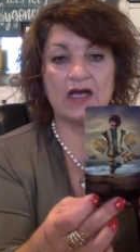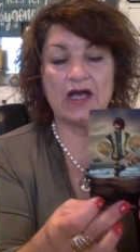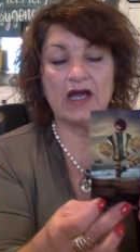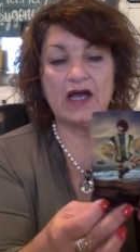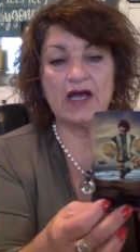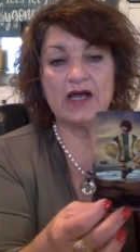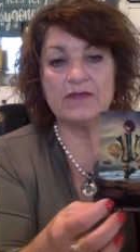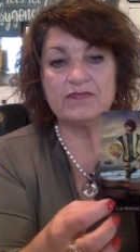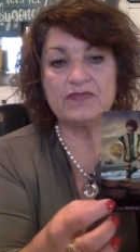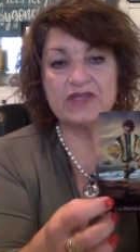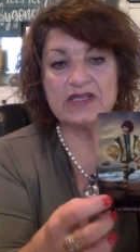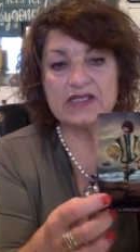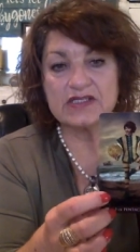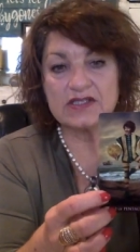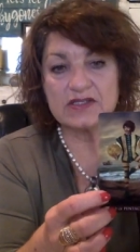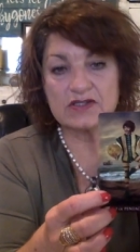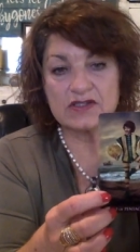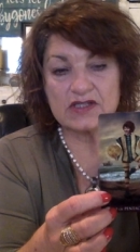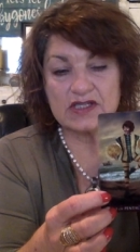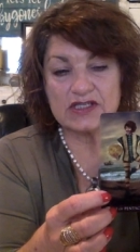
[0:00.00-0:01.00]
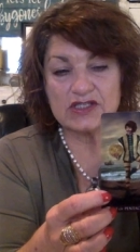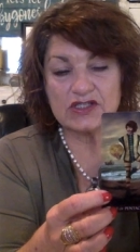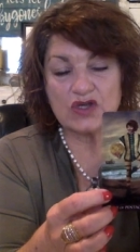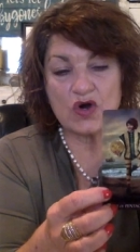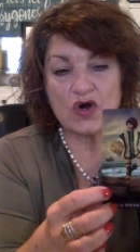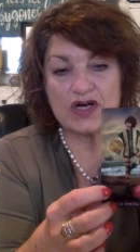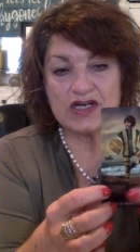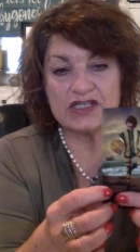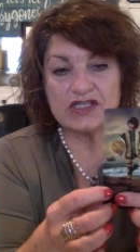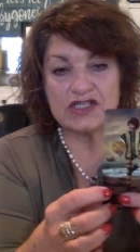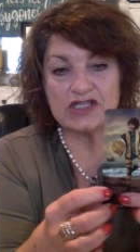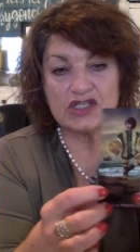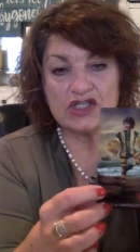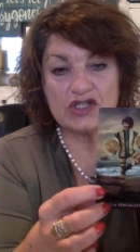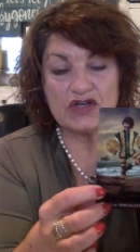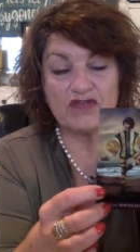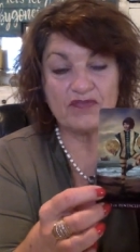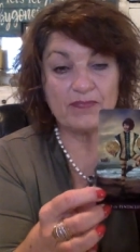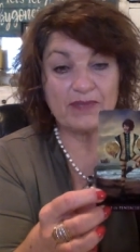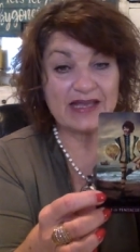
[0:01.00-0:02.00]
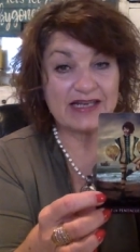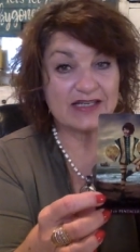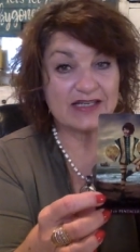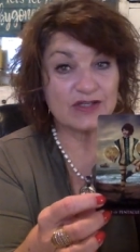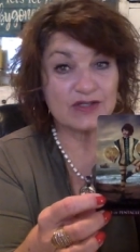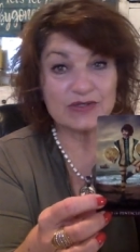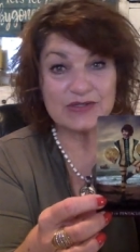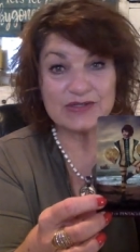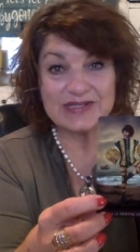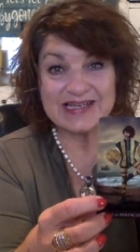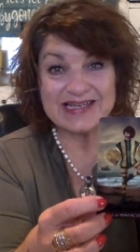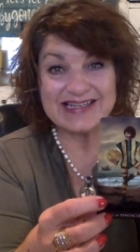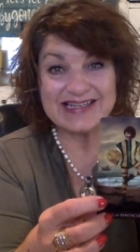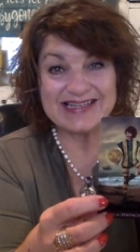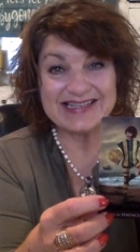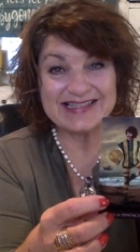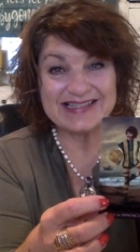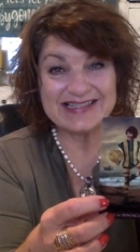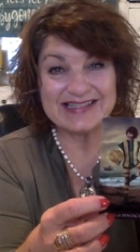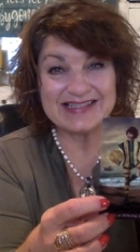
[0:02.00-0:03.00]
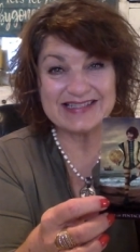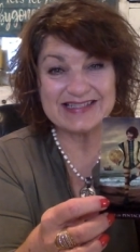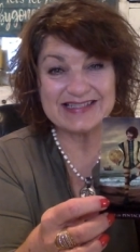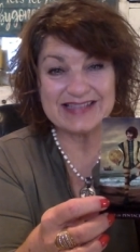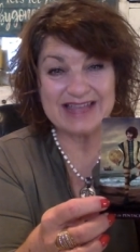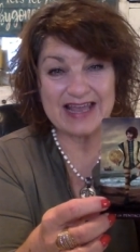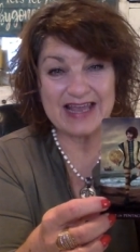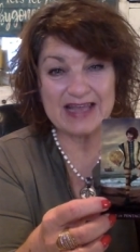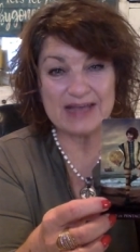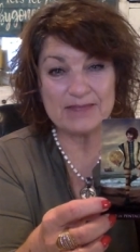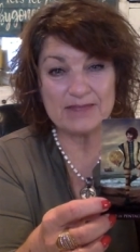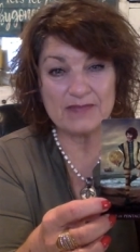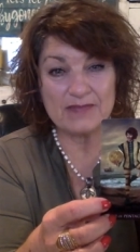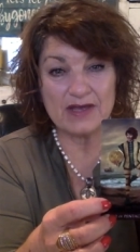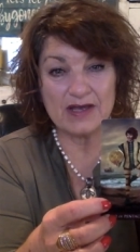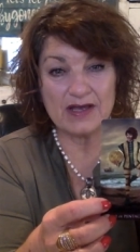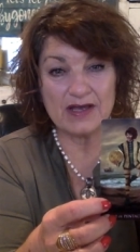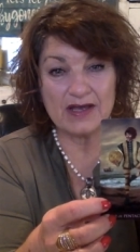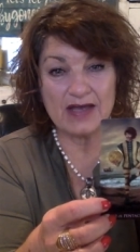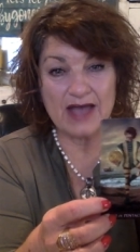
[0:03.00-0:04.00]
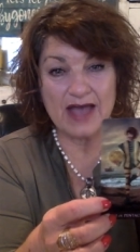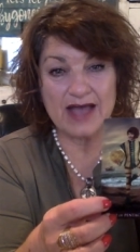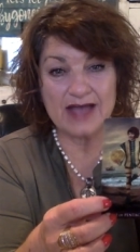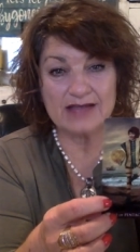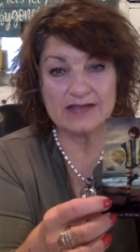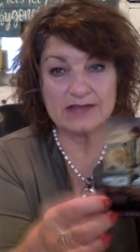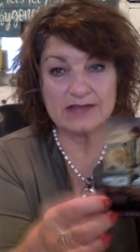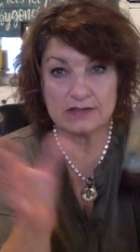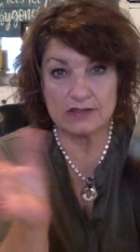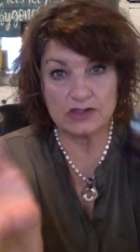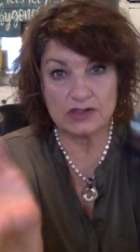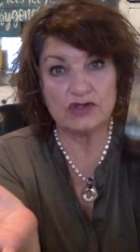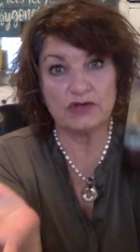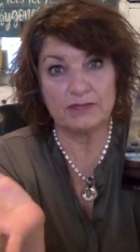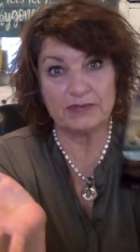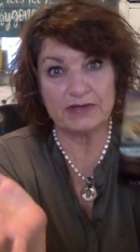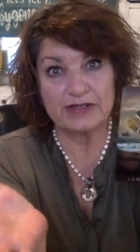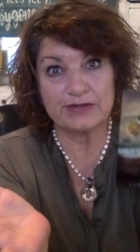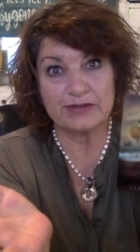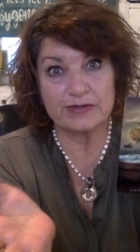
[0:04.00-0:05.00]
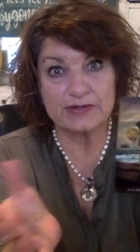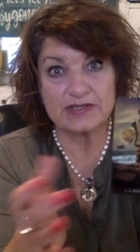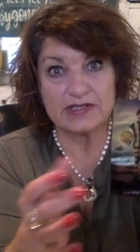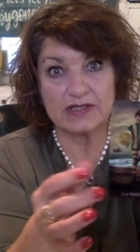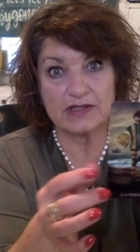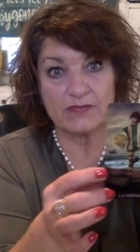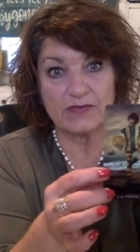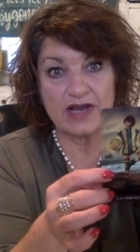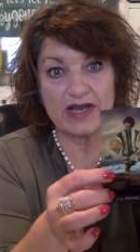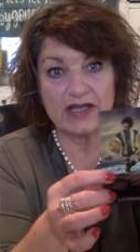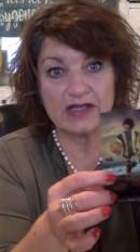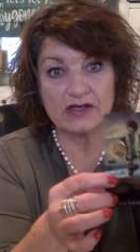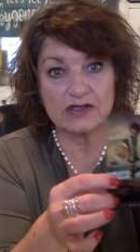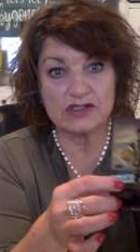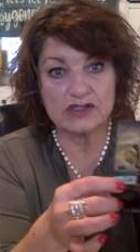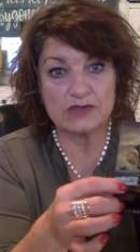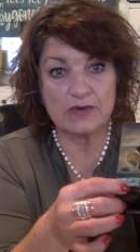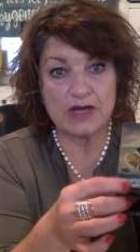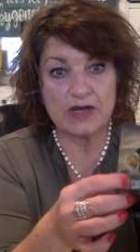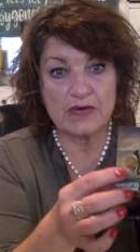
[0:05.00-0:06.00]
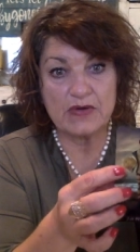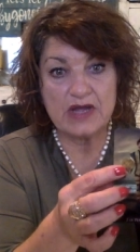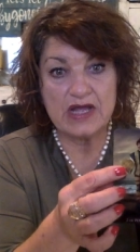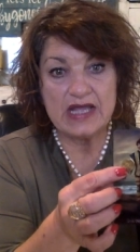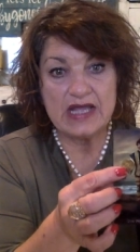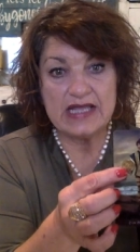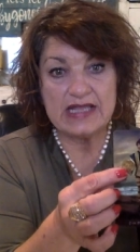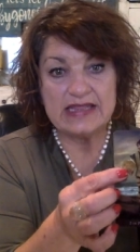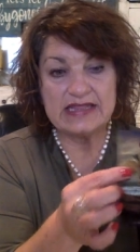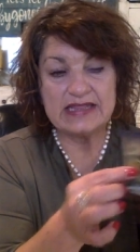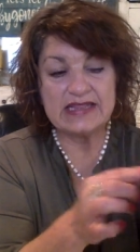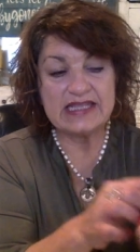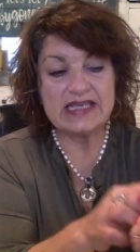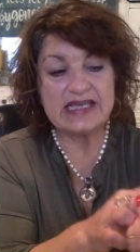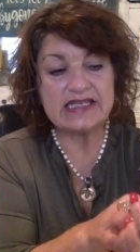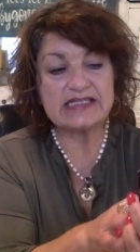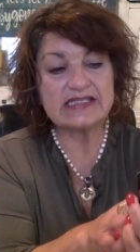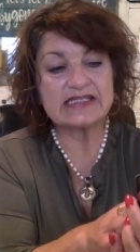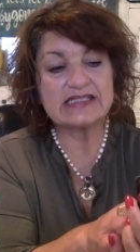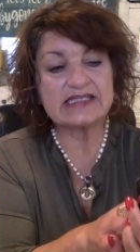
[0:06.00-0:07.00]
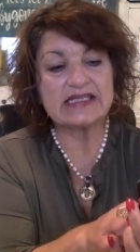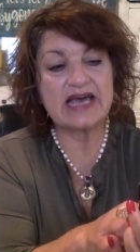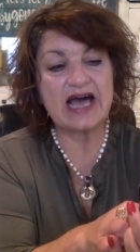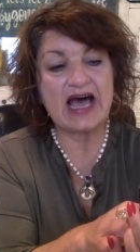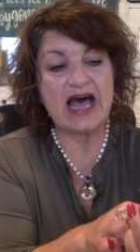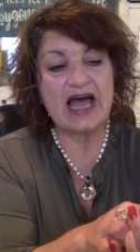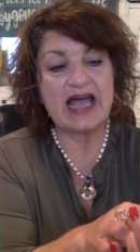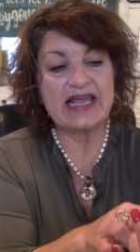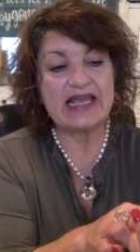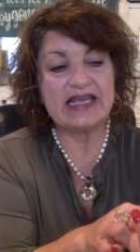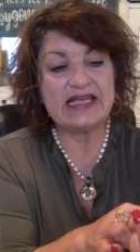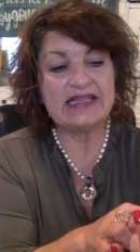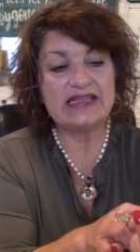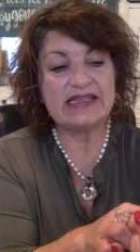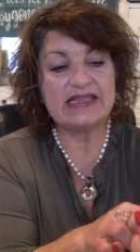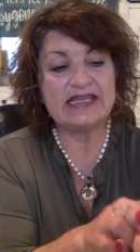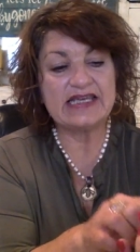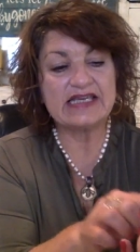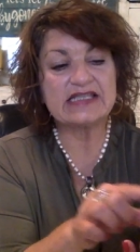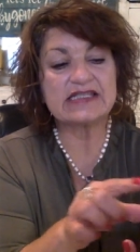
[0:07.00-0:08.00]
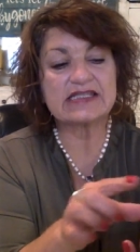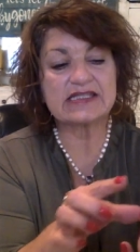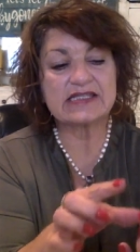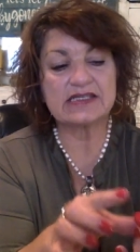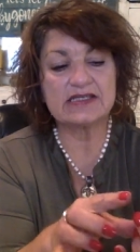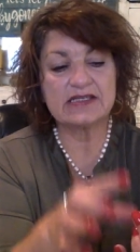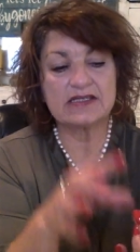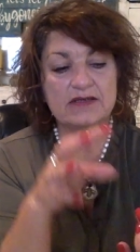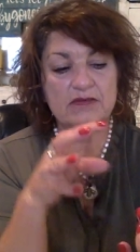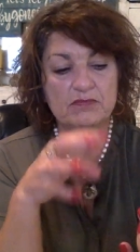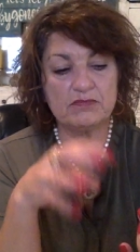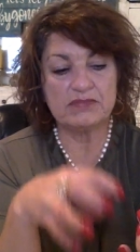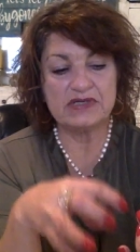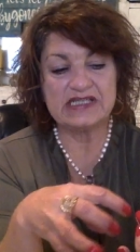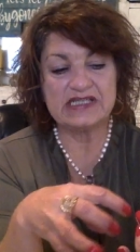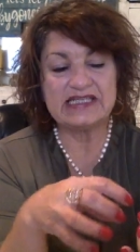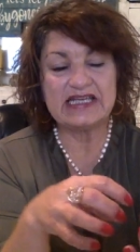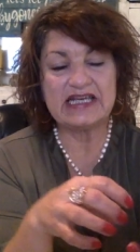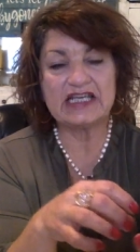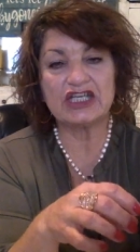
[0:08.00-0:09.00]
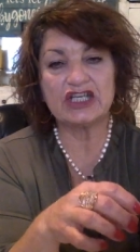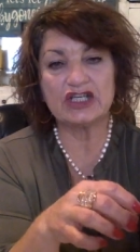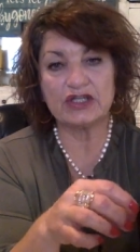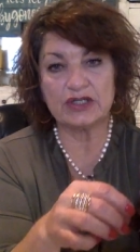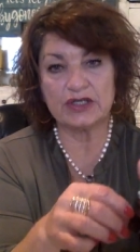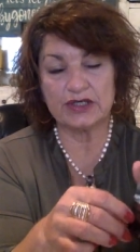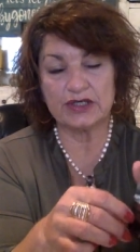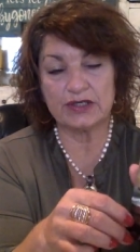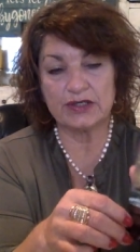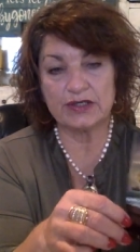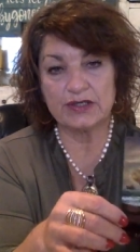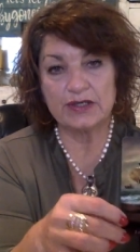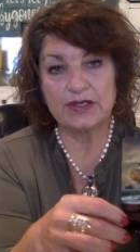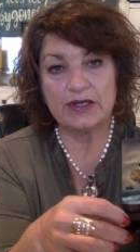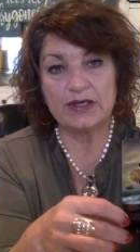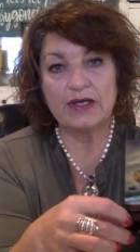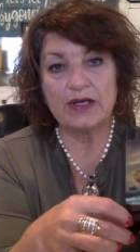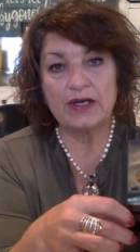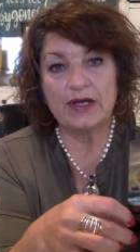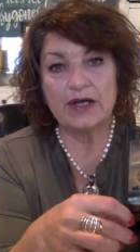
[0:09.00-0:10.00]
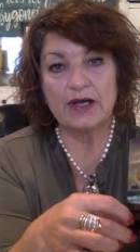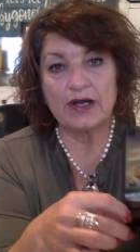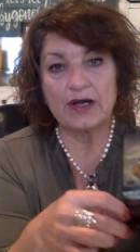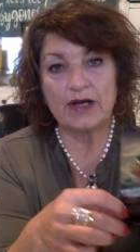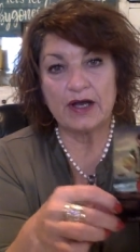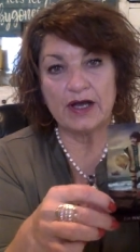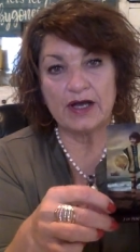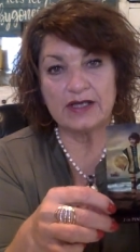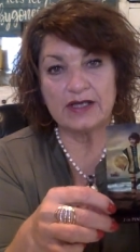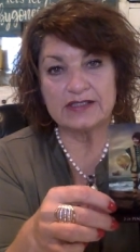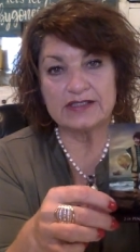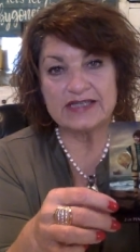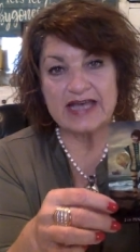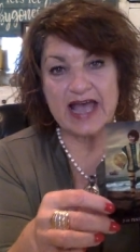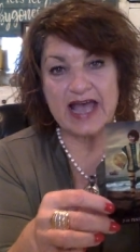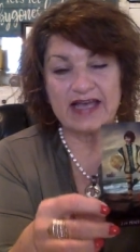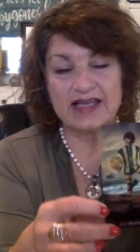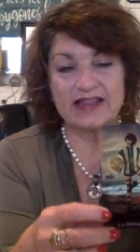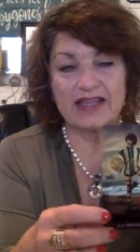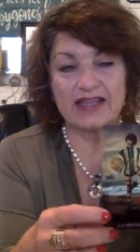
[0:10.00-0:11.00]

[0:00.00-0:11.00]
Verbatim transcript: Um, this, this card is the Two of Pentacles. It is the same as the Two of Pentacles in the regular tarot. This guy in this particular uh, deck,